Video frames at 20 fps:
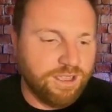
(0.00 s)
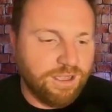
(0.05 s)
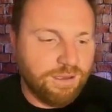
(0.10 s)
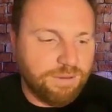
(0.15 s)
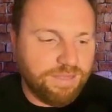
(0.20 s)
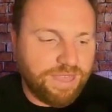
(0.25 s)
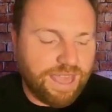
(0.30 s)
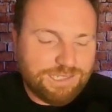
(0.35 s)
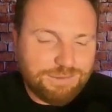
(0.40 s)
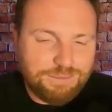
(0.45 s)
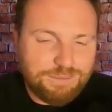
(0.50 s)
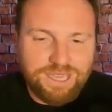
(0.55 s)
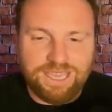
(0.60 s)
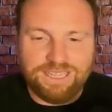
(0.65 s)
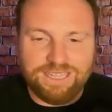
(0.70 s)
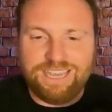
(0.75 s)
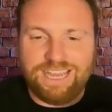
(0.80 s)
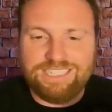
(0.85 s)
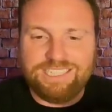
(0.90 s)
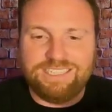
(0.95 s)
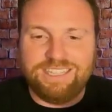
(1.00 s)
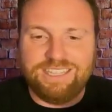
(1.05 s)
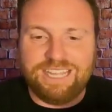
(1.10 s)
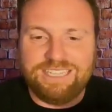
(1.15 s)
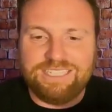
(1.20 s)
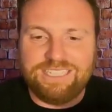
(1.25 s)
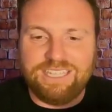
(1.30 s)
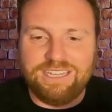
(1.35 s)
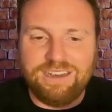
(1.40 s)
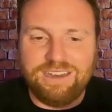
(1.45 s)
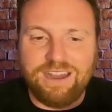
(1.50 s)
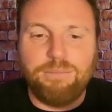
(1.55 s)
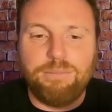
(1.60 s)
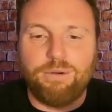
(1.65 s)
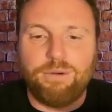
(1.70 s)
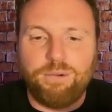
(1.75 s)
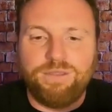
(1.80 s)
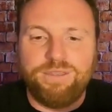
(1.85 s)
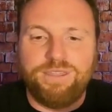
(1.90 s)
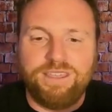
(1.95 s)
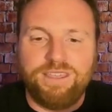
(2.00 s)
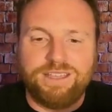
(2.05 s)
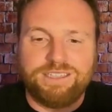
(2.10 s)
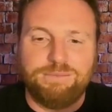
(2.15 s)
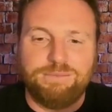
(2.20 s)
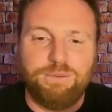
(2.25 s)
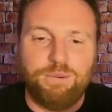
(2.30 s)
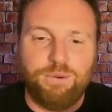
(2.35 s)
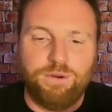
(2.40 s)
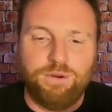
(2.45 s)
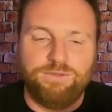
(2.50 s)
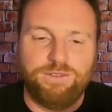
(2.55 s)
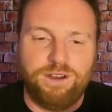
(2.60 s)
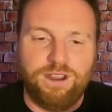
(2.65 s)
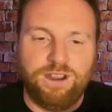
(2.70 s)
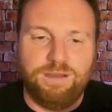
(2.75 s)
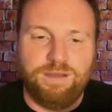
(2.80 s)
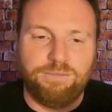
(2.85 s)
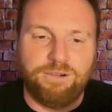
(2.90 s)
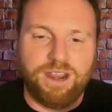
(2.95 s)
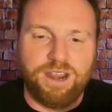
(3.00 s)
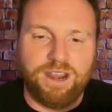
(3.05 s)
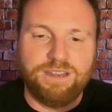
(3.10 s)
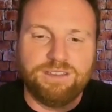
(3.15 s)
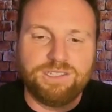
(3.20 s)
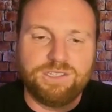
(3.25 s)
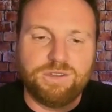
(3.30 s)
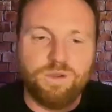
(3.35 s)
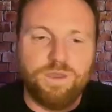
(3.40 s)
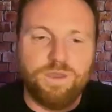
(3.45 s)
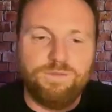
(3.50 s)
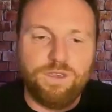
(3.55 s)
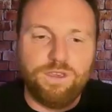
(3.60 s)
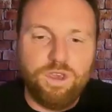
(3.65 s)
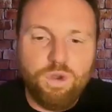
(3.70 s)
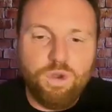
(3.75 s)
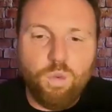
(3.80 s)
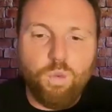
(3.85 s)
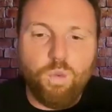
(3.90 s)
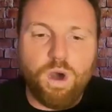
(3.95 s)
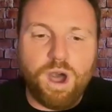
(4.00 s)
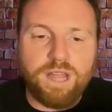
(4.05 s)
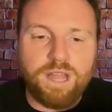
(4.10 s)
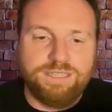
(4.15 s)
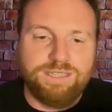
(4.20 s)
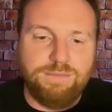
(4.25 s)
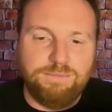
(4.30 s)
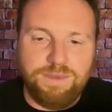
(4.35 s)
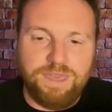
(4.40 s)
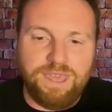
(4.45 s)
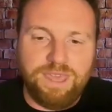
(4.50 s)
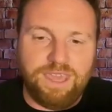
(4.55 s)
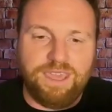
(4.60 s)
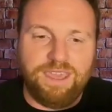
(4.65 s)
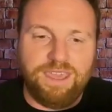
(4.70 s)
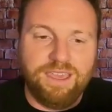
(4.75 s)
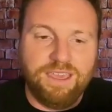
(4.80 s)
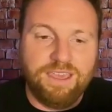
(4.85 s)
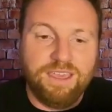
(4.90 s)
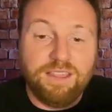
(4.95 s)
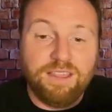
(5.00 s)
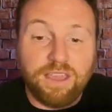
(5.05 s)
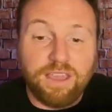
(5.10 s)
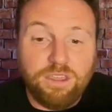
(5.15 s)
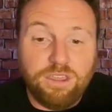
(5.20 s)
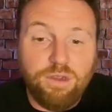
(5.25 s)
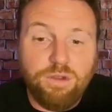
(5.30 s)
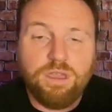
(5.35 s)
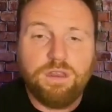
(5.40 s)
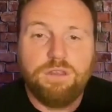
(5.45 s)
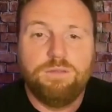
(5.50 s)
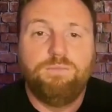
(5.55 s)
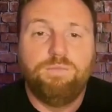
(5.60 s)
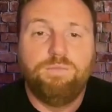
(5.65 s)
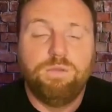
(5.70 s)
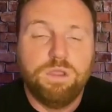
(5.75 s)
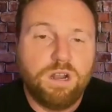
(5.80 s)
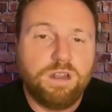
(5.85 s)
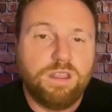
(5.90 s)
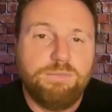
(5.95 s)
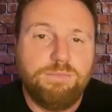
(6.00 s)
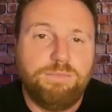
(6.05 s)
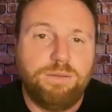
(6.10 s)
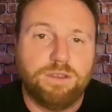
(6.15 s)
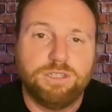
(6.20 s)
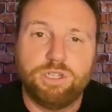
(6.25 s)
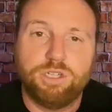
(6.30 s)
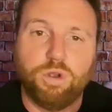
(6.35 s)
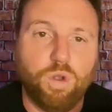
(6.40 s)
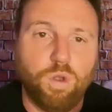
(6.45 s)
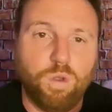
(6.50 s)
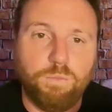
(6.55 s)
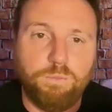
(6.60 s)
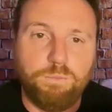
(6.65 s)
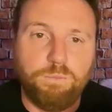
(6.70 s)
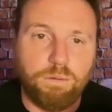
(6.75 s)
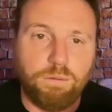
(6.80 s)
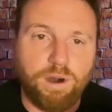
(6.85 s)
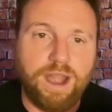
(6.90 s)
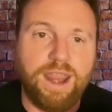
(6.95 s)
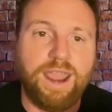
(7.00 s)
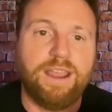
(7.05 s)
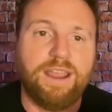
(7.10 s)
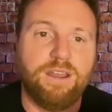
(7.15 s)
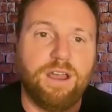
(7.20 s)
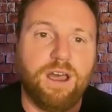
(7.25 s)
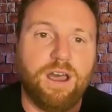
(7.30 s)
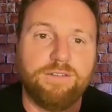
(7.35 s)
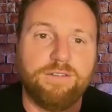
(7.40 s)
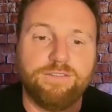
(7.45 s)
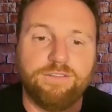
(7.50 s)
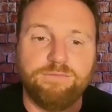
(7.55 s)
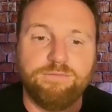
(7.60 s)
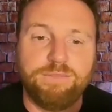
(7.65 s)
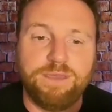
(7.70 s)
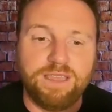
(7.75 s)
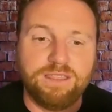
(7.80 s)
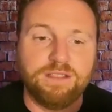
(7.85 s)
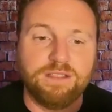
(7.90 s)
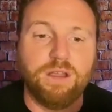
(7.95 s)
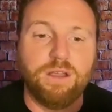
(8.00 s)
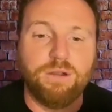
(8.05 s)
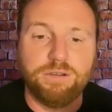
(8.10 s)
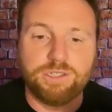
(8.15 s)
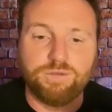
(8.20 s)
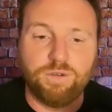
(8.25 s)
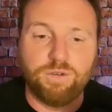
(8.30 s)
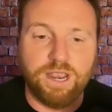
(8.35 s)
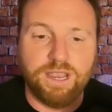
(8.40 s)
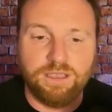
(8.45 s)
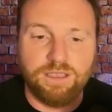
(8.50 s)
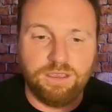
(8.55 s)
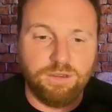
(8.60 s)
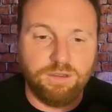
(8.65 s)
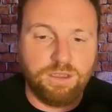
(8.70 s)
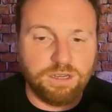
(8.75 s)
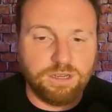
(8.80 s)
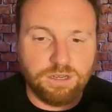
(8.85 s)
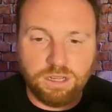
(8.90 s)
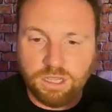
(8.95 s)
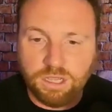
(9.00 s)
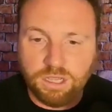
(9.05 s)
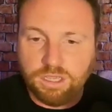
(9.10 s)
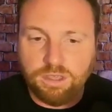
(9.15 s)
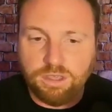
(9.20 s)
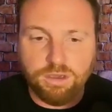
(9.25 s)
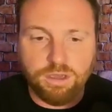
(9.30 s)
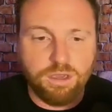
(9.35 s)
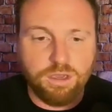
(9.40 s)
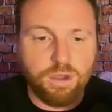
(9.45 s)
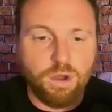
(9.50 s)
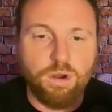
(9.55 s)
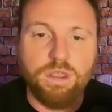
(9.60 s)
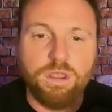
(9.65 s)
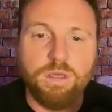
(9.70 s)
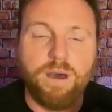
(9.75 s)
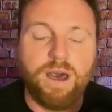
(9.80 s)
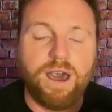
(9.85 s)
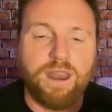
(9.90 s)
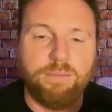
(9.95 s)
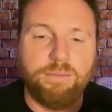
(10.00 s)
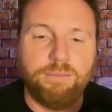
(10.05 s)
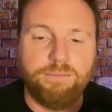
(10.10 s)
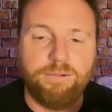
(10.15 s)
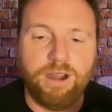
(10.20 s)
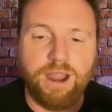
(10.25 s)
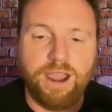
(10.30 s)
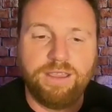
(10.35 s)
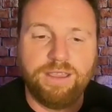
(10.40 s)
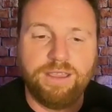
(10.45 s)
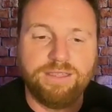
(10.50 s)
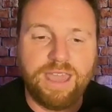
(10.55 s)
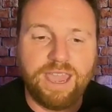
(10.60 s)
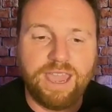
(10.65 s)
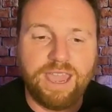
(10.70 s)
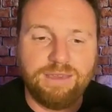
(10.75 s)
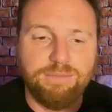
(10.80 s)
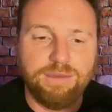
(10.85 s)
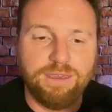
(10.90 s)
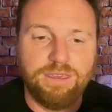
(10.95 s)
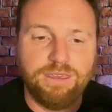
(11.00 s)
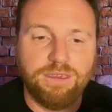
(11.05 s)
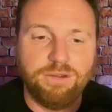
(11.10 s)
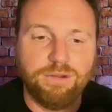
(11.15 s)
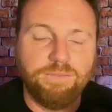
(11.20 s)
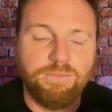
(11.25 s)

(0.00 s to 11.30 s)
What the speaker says: But that's because that's the number one thing that's important for him, right? So if you want to be like, you could literally build your whole brand off of being the lowest rate. You can go to the bottom, right? That could be you.